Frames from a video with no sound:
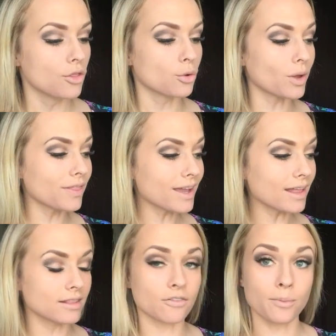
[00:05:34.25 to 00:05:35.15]
The one thing
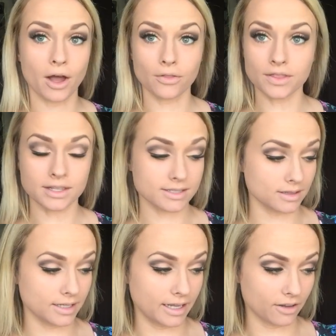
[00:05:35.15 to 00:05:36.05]
I love about this
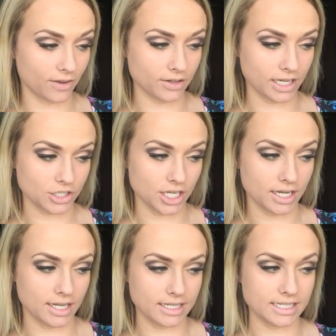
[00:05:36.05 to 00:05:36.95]
Clinique
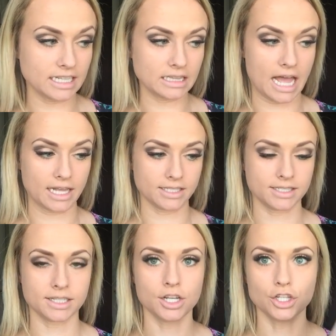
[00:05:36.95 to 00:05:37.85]
foundation is it
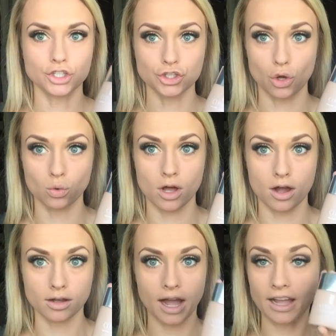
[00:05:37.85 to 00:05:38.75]
lasts so
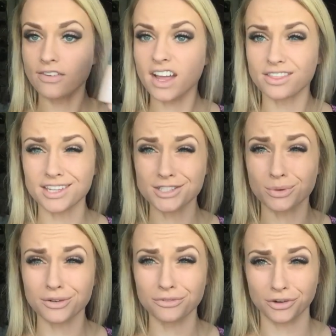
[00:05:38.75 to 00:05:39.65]
long. I've had this
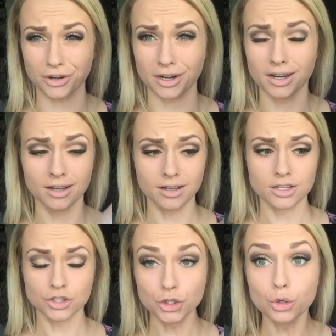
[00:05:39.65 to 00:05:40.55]
one for
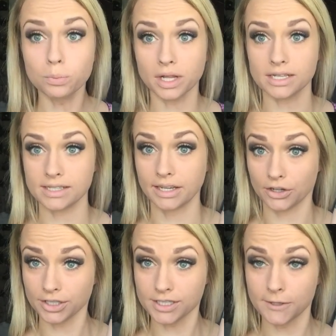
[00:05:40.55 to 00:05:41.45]
2+
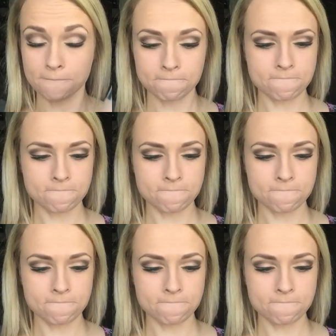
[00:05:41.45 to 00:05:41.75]
years,